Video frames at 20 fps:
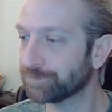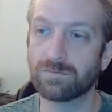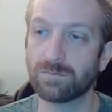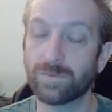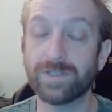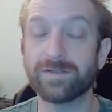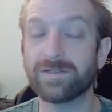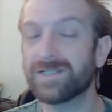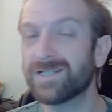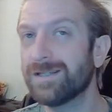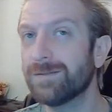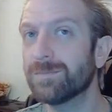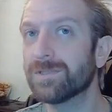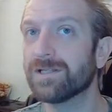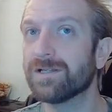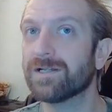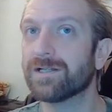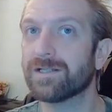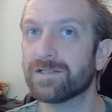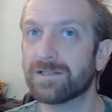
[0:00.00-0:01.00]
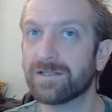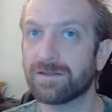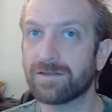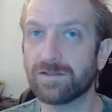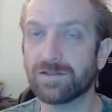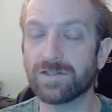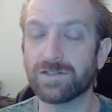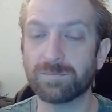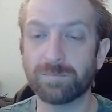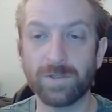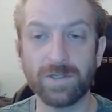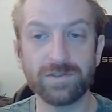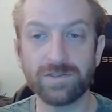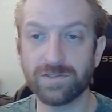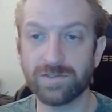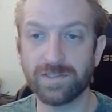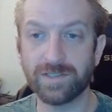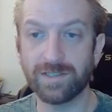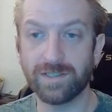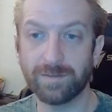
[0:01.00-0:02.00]
What it seems like is that they're just
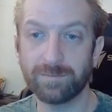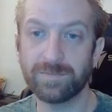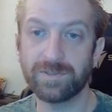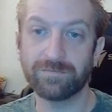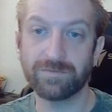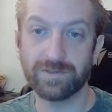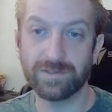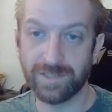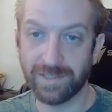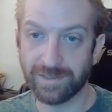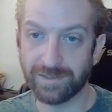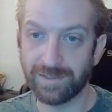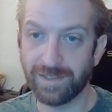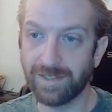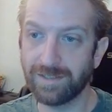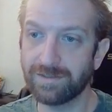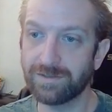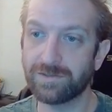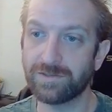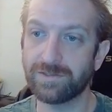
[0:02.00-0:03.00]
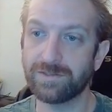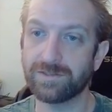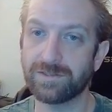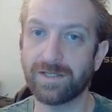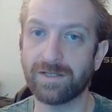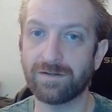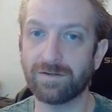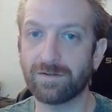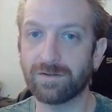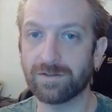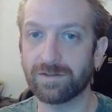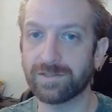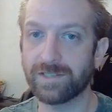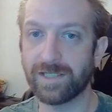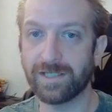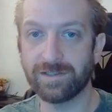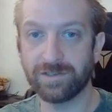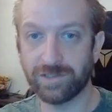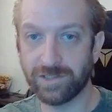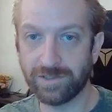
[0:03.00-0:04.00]
purchasing up different technologies that are
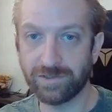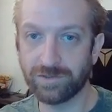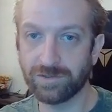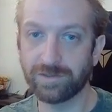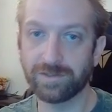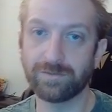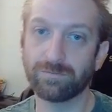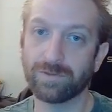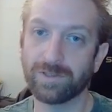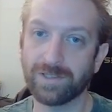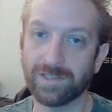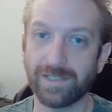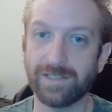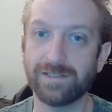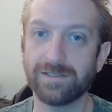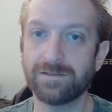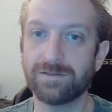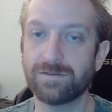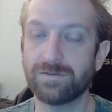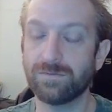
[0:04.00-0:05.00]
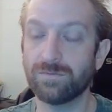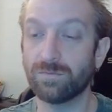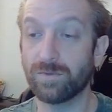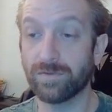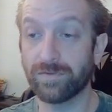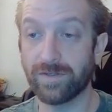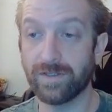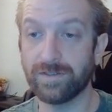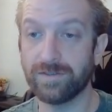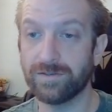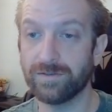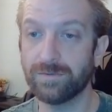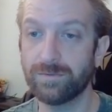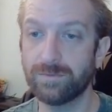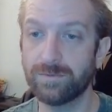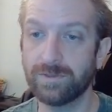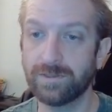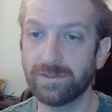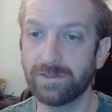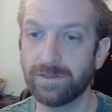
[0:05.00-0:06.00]
tangentially related to what they do.